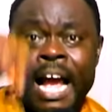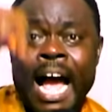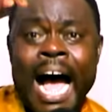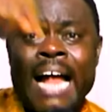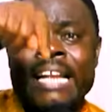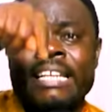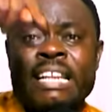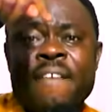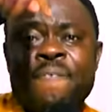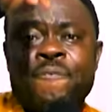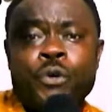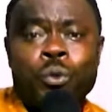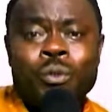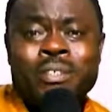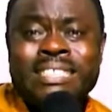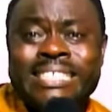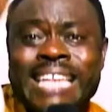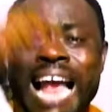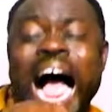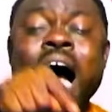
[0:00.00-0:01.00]
And if you
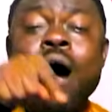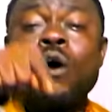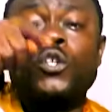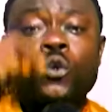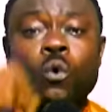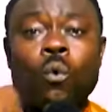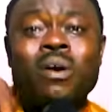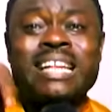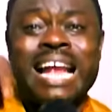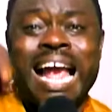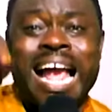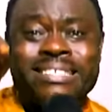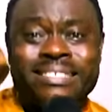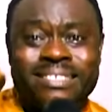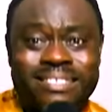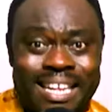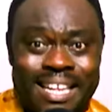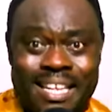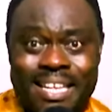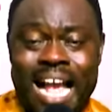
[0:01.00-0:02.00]
doubt what I
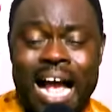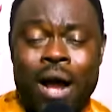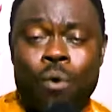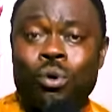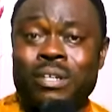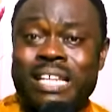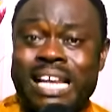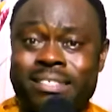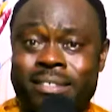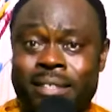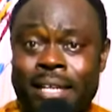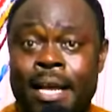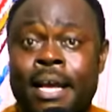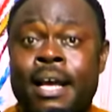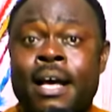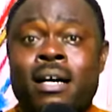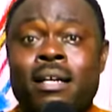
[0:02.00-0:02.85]
see and what I say,